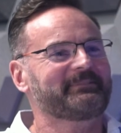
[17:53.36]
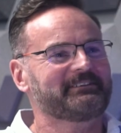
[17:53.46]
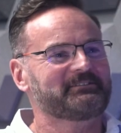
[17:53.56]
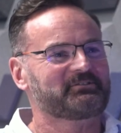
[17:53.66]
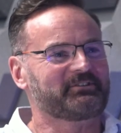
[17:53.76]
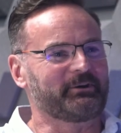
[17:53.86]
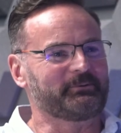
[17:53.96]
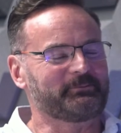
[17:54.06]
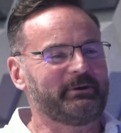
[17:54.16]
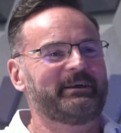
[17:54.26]

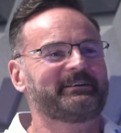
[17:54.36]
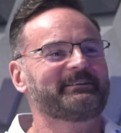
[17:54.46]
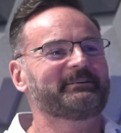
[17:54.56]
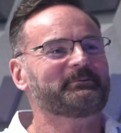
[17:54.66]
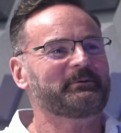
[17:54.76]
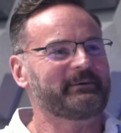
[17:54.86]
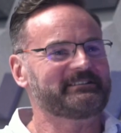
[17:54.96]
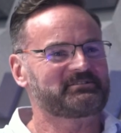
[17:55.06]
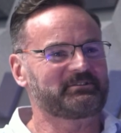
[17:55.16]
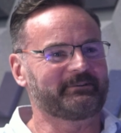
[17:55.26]
So we went
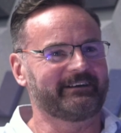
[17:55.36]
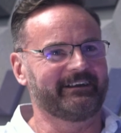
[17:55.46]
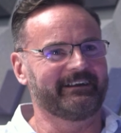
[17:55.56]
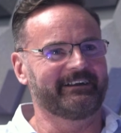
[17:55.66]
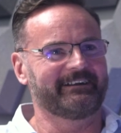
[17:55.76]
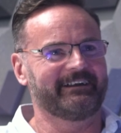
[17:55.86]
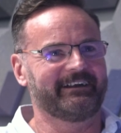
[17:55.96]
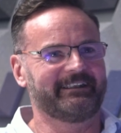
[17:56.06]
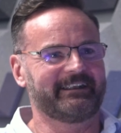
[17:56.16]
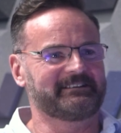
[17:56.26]
to an
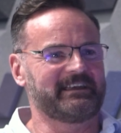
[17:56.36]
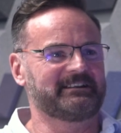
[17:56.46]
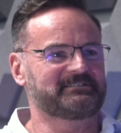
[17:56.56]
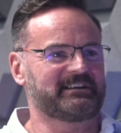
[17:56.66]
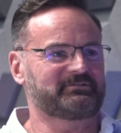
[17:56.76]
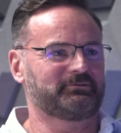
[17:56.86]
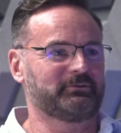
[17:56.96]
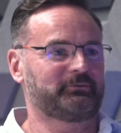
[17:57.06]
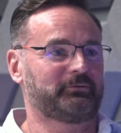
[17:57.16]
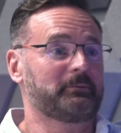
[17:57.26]
NHS
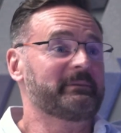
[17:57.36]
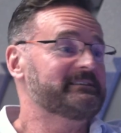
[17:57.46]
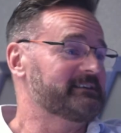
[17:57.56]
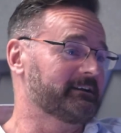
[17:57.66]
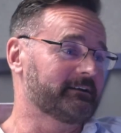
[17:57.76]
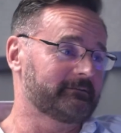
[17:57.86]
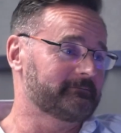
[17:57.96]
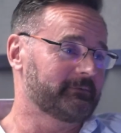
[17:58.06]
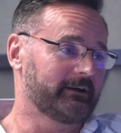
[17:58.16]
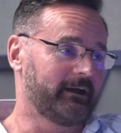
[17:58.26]
trust for a meeting,
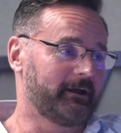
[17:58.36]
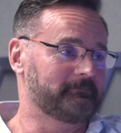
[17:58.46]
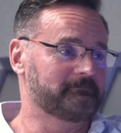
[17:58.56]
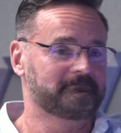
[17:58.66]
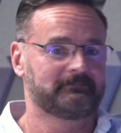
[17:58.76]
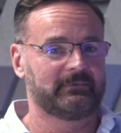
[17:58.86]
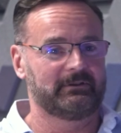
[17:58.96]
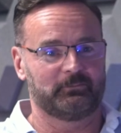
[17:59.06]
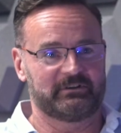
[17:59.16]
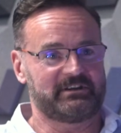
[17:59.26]

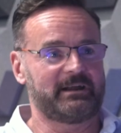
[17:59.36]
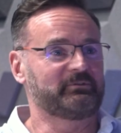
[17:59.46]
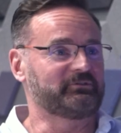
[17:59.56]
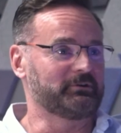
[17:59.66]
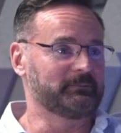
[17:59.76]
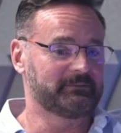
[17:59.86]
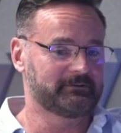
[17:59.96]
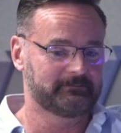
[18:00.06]
which I presumed